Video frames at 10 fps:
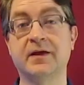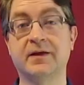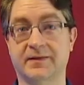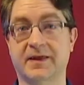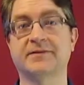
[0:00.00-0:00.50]

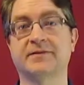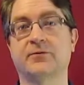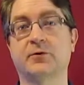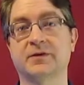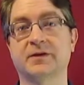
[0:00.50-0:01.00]
That's the
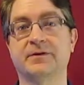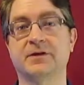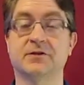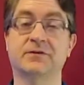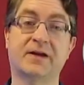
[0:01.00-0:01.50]
formal
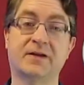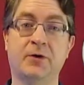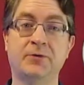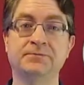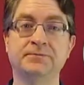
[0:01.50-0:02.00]
definition of
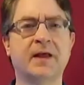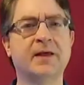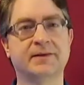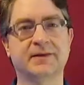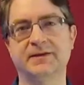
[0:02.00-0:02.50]
idempotent.
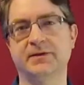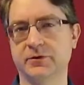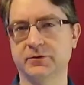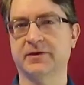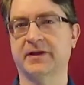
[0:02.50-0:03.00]
Let's see what
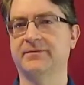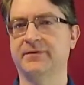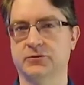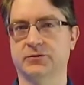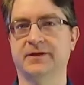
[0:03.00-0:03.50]
it looks like
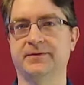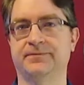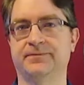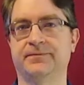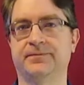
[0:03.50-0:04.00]
visually.
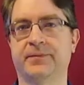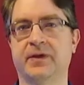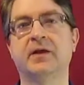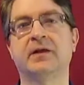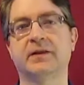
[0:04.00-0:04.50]

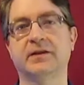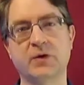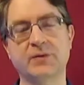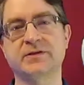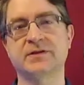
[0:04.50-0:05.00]
Let's
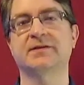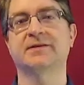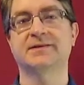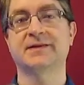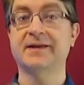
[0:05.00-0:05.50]
represent the
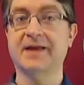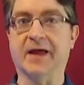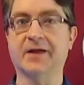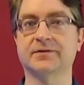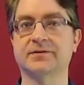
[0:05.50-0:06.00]
state
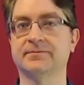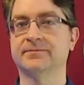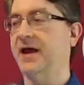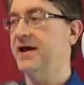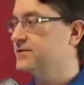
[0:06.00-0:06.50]
x
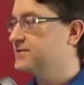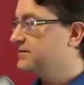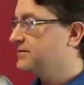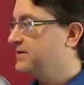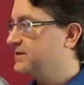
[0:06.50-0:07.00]
as
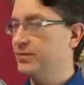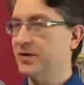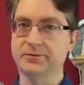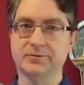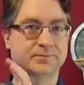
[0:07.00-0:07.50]
this
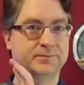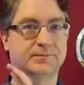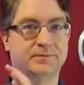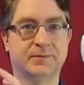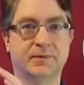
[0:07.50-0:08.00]
bubble.
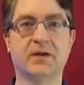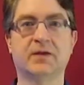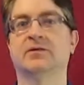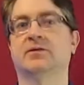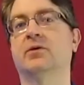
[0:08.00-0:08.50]

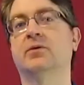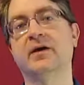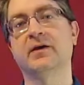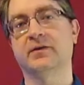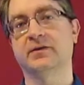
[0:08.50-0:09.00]
So
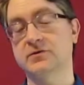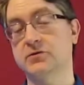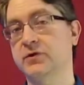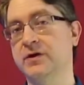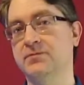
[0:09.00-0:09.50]
this
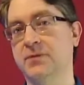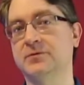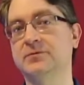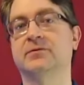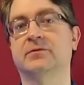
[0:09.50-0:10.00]
green
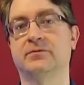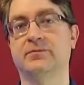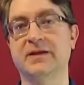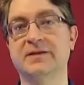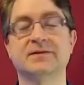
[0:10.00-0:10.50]
bubble
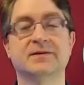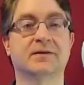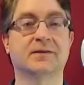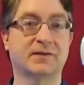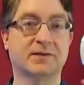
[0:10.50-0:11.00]
means
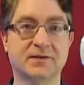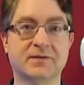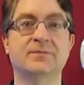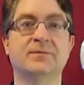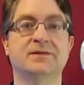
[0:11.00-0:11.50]
that the
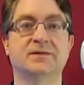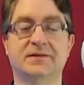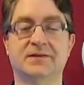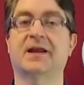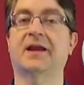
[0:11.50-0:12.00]
system is in
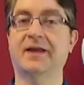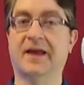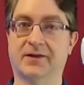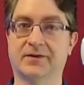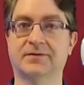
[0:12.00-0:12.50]
the state
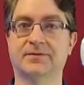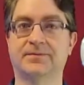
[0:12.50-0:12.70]
x.